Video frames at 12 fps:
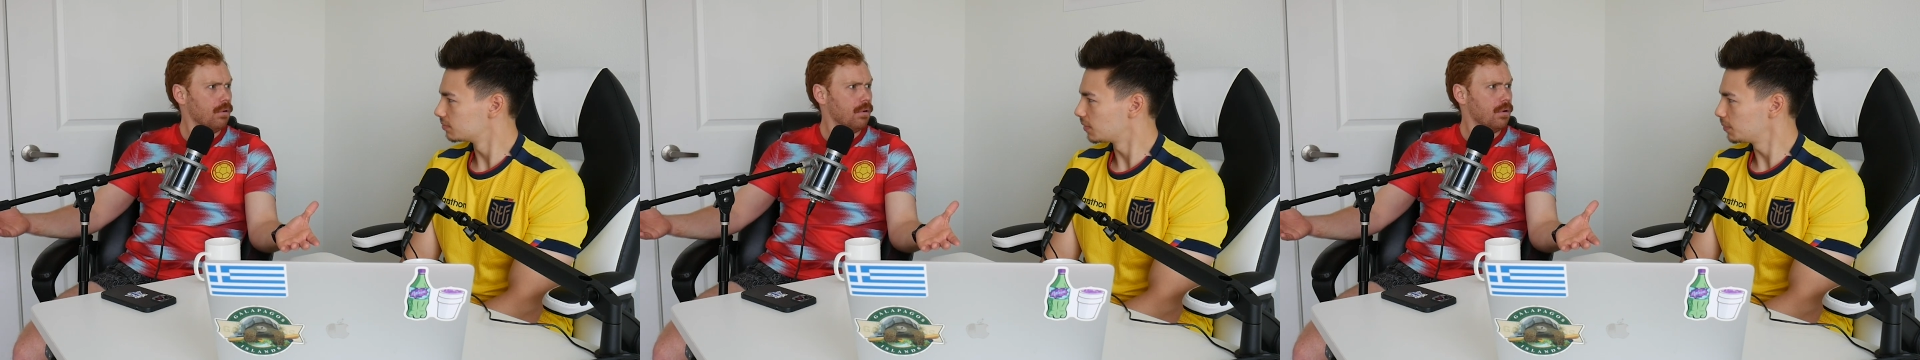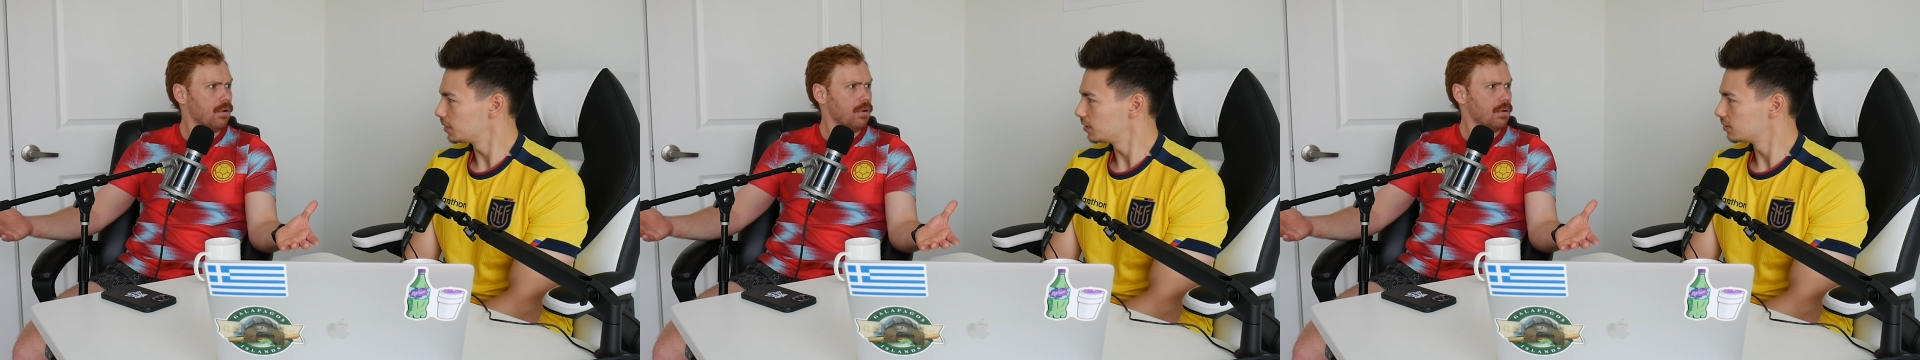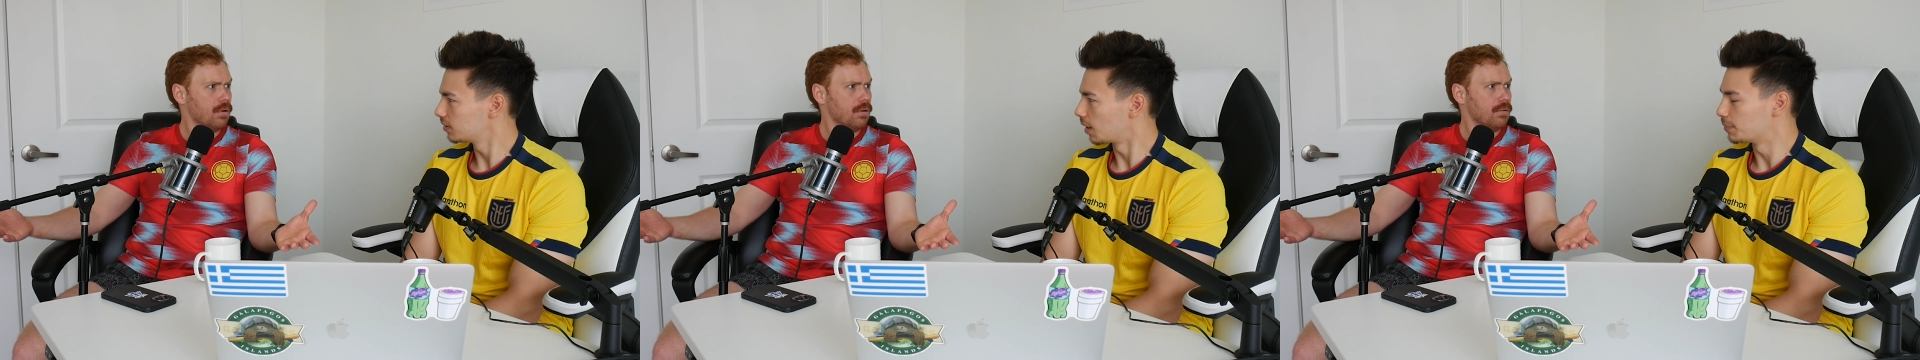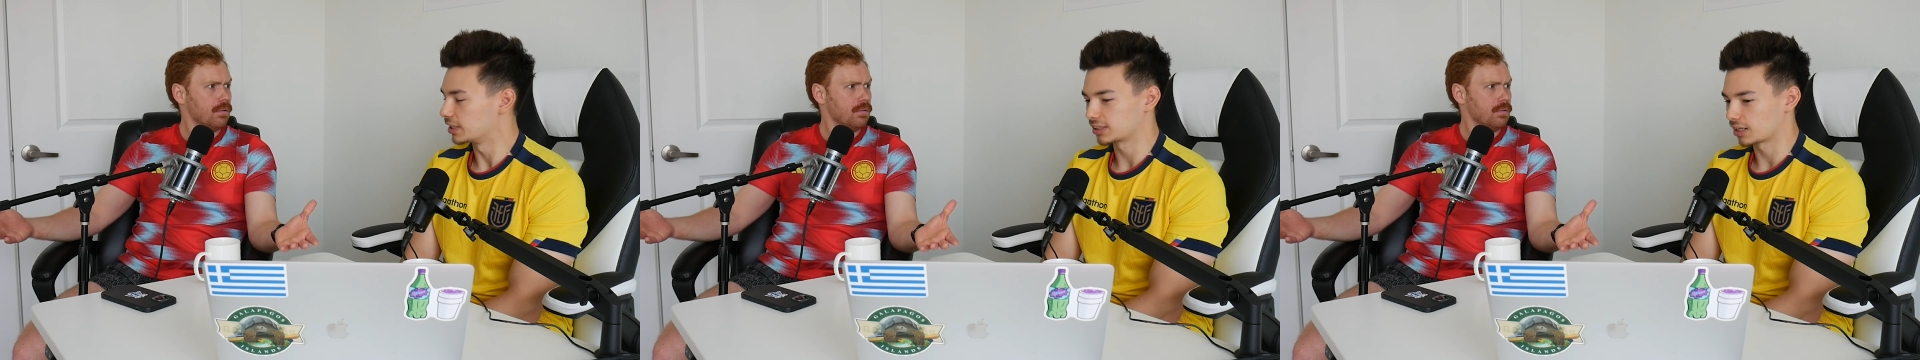Speaker 1: maybe. I
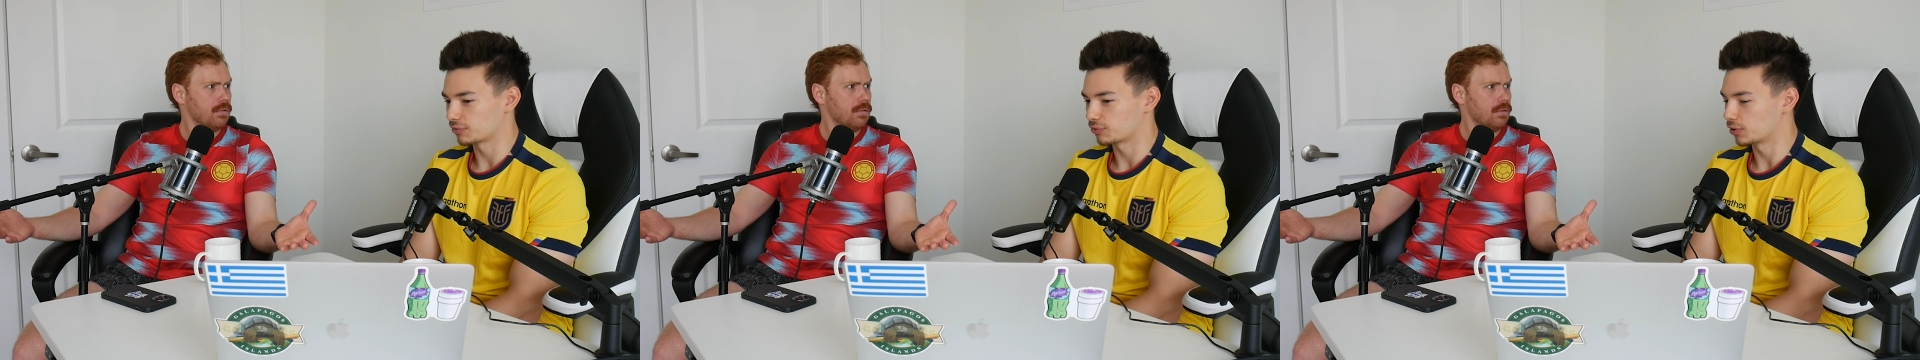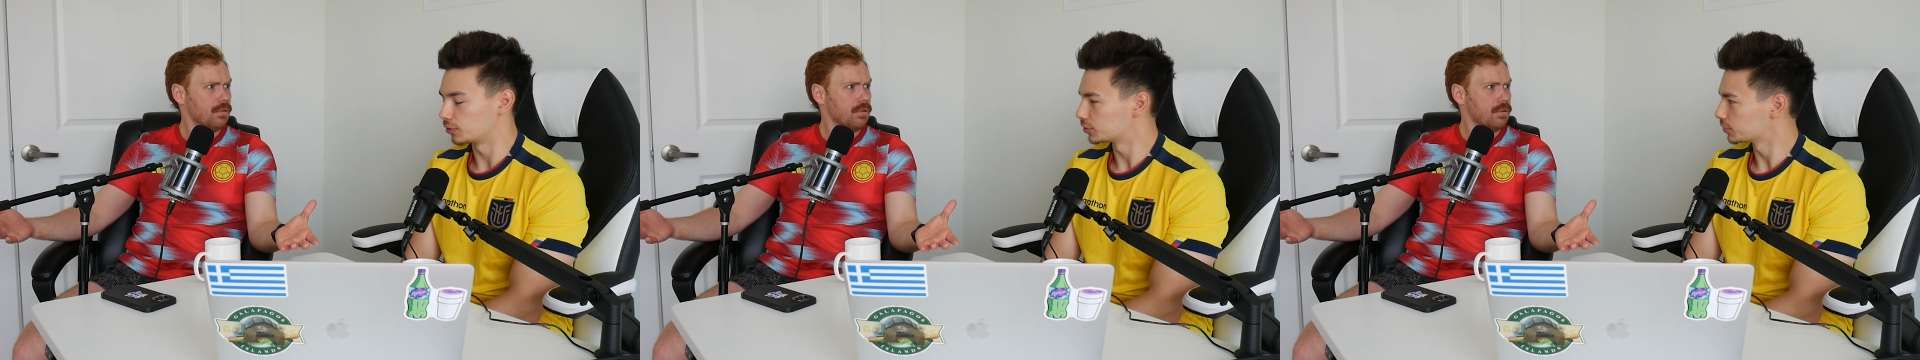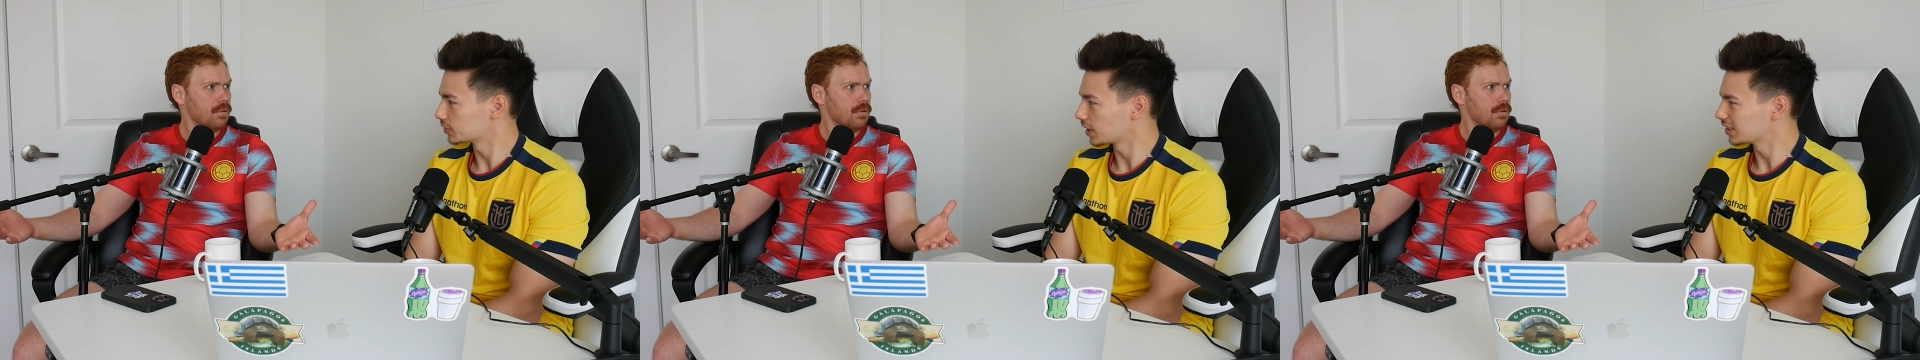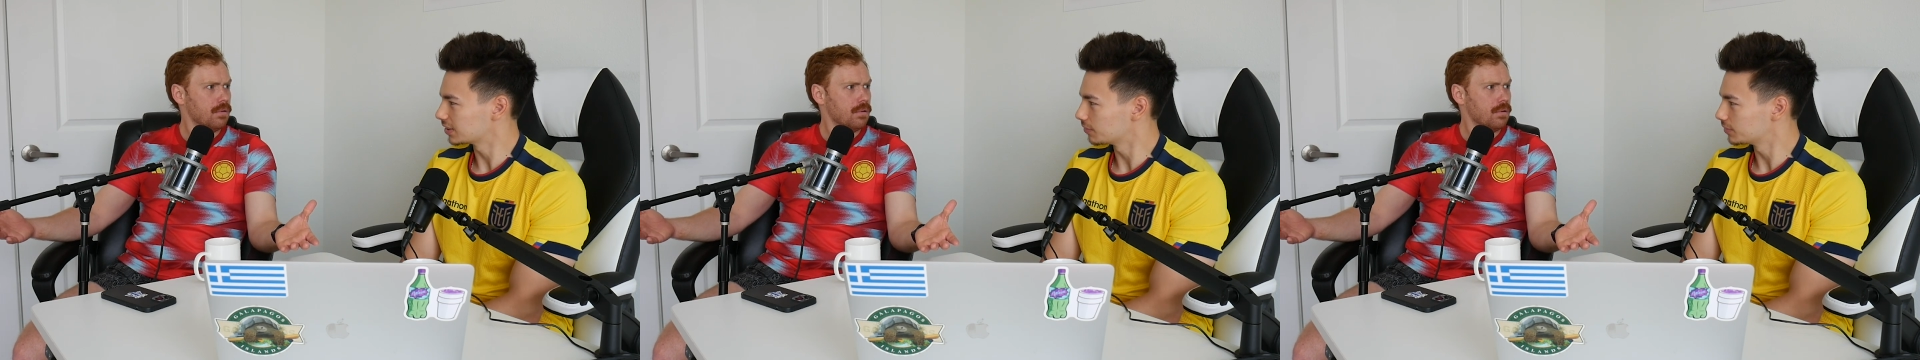mean, he's got a fro, so it's kind
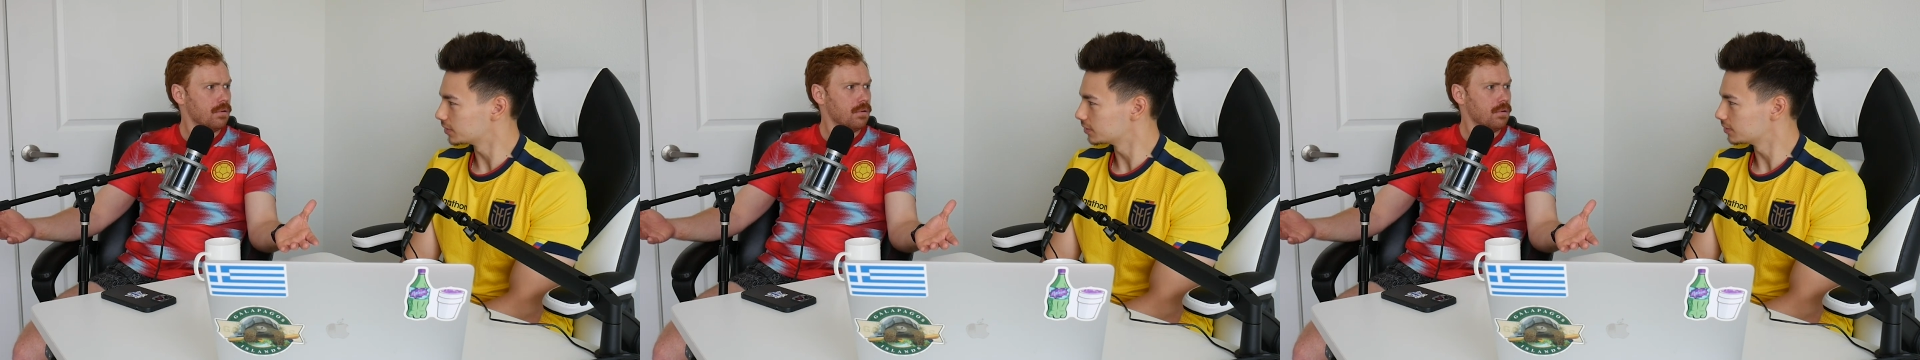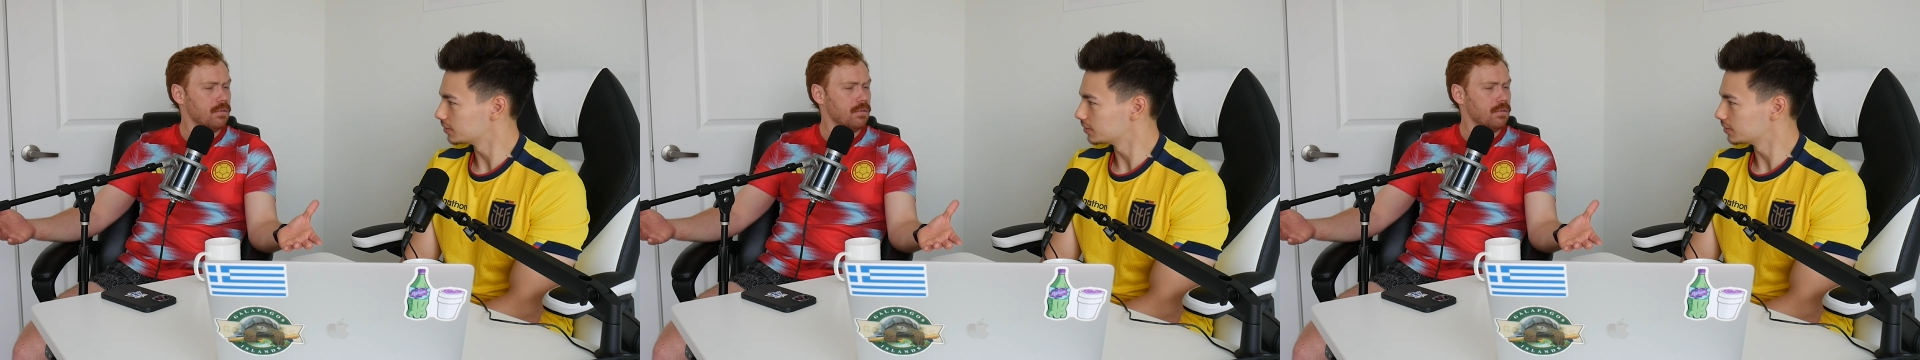of tough to,